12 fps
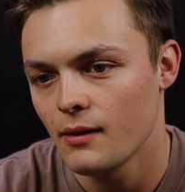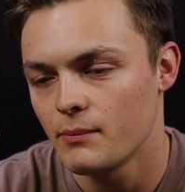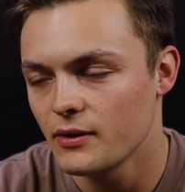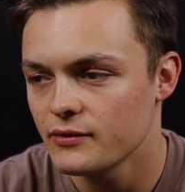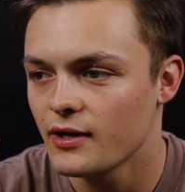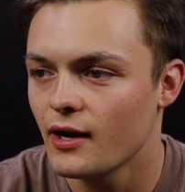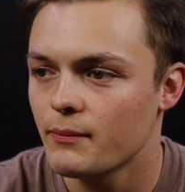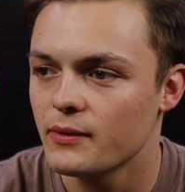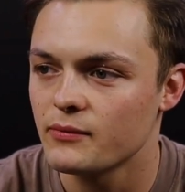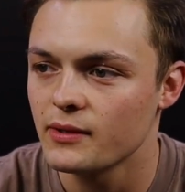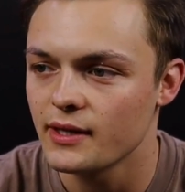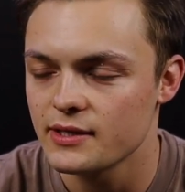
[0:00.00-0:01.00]
built up
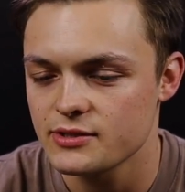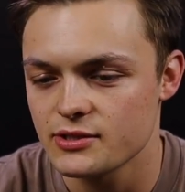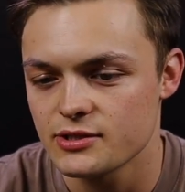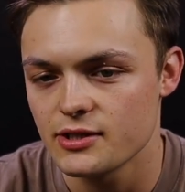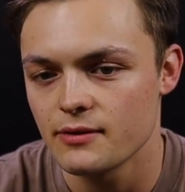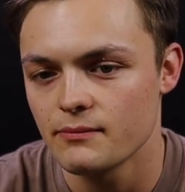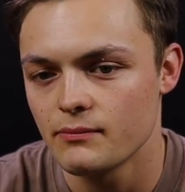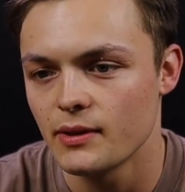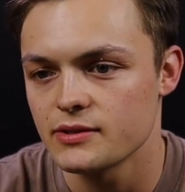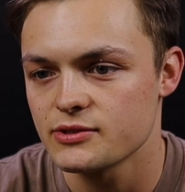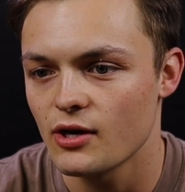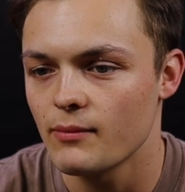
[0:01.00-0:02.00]
in relationship,
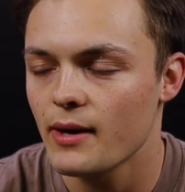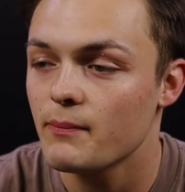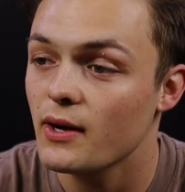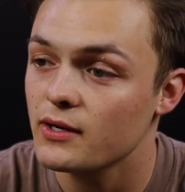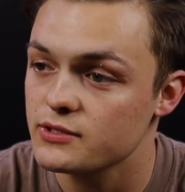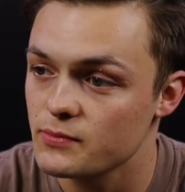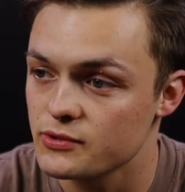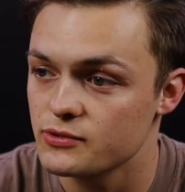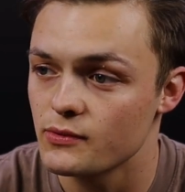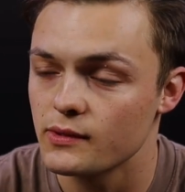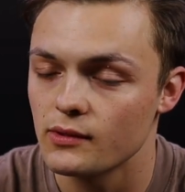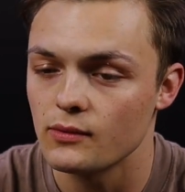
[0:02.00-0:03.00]
but saw my parents
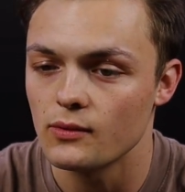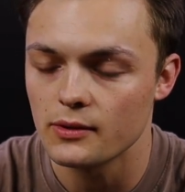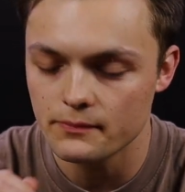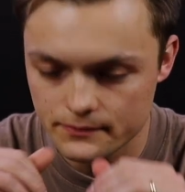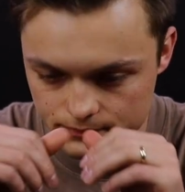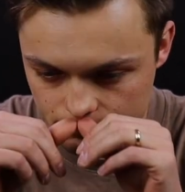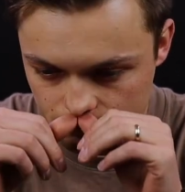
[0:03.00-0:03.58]
pursuing the Lord.